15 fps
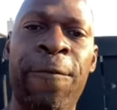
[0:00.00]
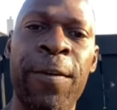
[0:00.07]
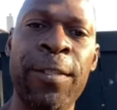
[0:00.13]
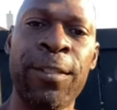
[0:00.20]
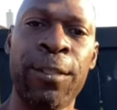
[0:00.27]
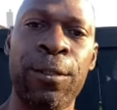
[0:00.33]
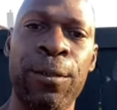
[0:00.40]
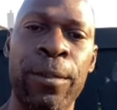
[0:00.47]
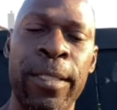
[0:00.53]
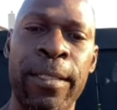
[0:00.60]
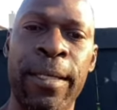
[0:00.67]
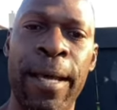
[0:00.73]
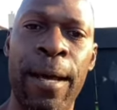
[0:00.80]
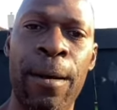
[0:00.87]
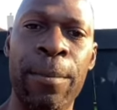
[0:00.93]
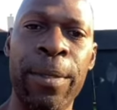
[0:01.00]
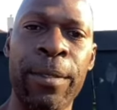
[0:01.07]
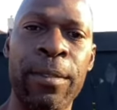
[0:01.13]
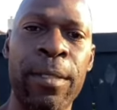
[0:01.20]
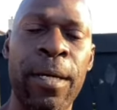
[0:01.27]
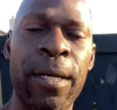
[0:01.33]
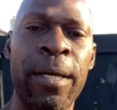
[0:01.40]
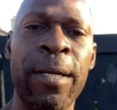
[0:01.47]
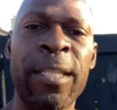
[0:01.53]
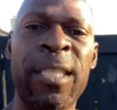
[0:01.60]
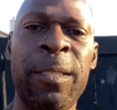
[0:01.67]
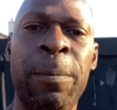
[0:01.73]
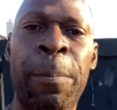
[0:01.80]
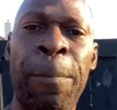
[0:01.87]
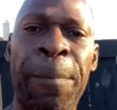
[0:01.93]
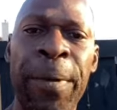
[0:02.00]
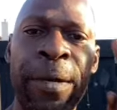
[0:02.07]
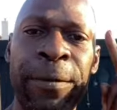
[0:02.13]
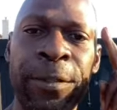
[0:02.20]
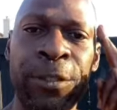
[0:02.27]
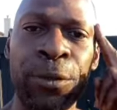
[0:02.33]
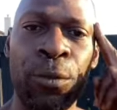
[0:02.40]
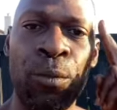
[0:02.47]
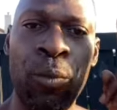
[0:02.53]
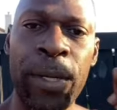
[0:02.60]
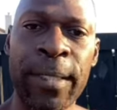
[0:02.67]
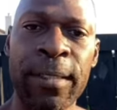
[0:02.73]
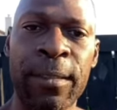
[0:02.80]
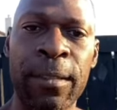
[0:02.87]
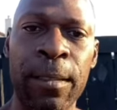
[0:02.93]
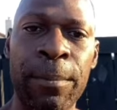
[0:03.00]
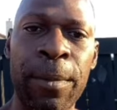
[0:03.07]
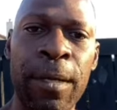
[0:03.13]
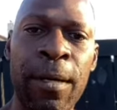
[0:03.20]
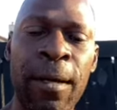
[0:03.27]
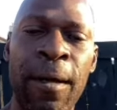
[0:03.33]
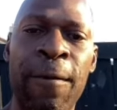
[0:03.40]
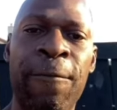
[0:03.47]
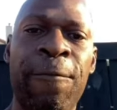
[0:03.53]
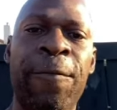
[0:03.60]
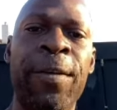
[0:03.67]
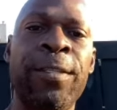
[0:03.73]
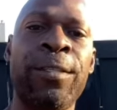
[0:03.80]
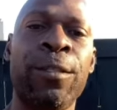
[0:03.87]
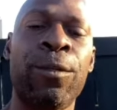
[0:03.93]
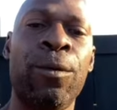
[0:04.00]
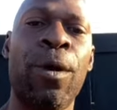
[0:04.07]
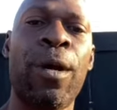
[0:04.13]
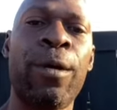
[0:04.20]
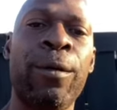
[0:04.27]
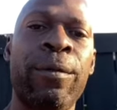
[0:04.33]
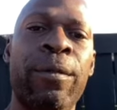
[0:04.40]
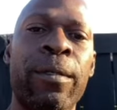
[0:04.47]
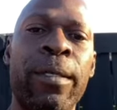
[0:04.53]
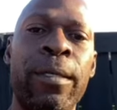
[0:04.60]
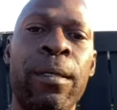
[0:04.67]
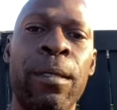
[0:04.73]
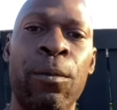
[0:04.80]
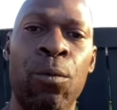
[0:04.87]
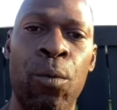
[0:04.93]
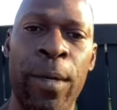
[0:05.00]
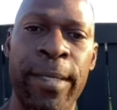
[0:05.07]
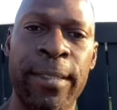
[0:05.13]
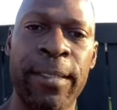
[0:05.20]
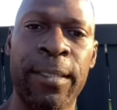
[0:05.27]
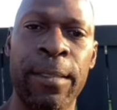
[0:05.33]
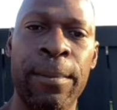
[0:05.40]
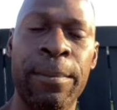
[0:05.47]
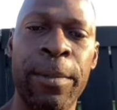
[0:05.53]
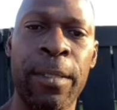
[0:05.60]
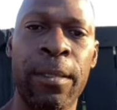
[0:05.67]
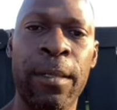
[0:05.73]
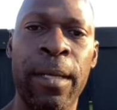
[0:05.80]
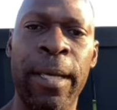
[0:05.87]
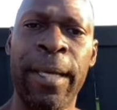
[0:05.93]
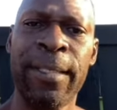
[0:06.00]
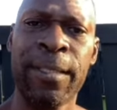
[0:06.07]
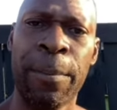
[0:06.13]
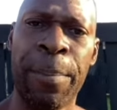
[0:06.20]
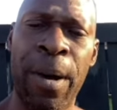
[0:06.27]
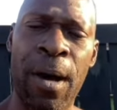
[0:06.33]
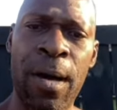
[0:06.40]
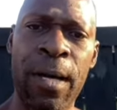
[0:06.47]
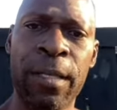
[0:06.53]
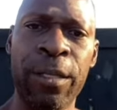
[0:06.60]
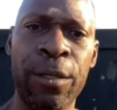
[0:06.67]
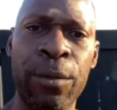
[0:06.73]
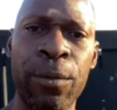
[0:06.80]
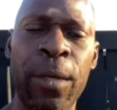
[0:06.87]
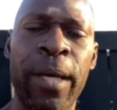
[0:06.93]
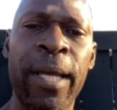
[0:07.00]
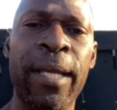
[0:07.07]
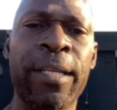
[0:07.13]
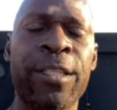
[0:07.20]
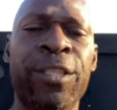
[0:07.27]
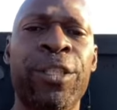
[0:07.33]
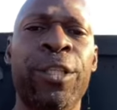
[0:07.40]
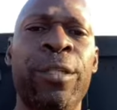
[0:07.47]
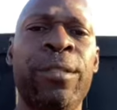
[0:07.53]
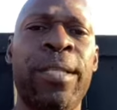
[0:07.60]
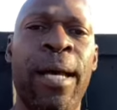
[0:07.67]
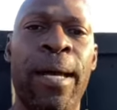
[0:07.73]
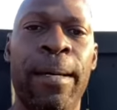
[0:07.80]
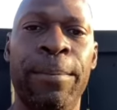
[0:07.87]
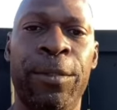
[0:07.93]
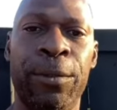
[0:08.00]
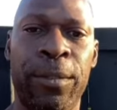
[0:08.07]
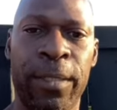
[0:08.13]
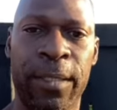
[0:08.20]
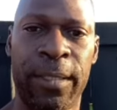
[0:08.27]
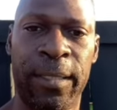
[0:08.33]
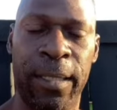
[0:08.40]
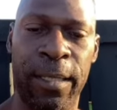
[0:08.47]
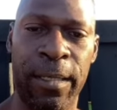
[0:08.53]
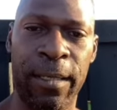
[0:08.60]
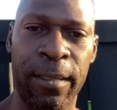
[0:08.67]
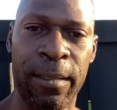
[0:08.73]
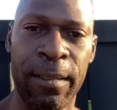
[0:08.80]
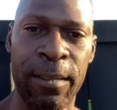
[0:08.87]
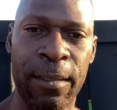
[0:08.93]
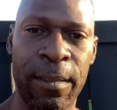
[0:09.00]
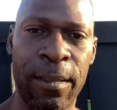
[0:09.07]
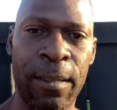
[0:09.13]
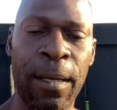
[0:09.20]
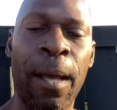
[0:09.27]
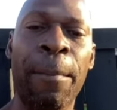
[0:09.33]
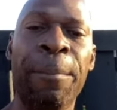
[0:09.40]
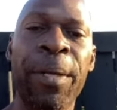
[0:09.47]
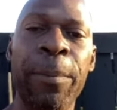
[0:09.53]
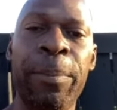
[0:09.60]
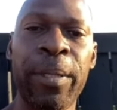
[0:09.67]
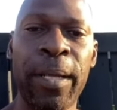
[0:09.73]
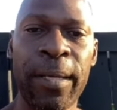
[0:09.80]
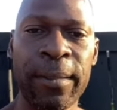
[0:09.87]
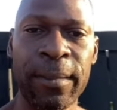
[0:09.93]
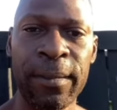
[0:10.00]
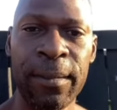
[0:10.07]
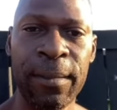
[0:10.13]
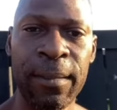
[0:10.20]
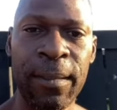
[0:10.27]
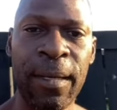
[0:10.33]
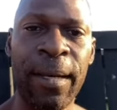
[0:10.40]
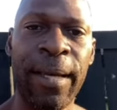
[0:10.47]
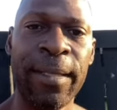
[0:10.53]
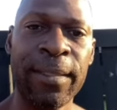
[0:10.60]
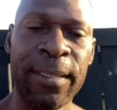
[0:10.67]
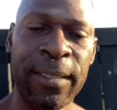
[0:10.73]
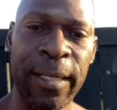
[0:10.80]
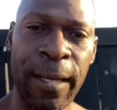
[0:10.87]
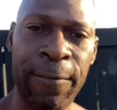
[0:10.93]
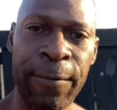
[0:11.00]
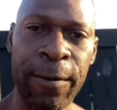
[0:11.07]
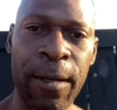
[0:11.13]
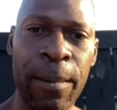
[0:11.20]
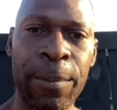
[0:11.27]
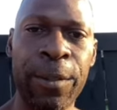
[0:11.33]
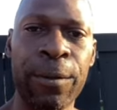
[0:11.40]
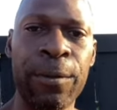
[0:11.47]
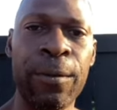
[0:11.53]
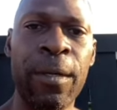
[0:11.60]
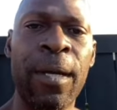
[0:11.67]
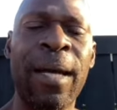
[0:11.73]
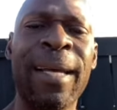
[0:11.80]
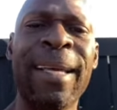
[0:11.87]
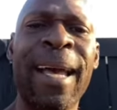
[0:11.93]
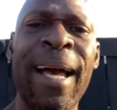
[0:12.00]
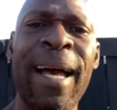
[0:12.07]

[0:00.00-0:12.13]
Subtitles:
physical endowment, spiritual wisdom, physical earthly wisdom is upon you. It is your time to succeed. Be blessed and stay phenomenal.